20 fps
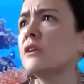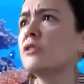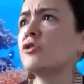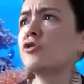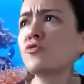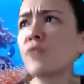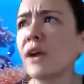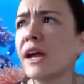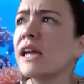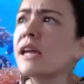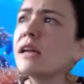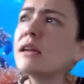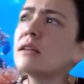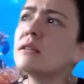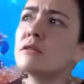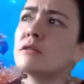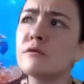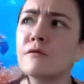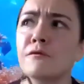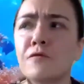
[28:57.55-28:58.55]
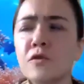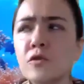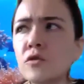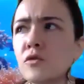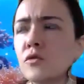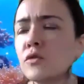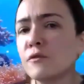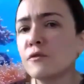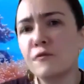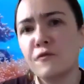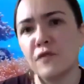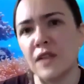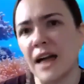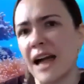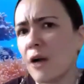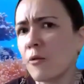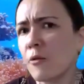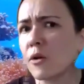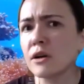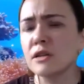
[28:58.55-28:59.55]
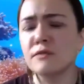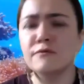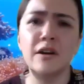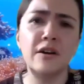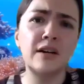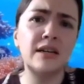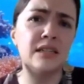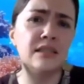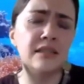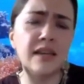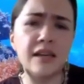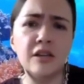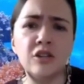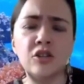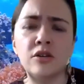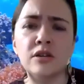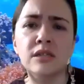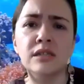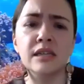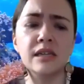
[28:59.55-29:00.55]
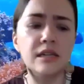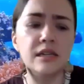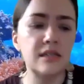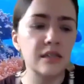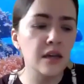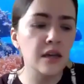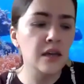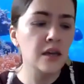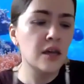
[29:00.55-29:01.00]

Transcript: trains, food, flowers, various nature scenes.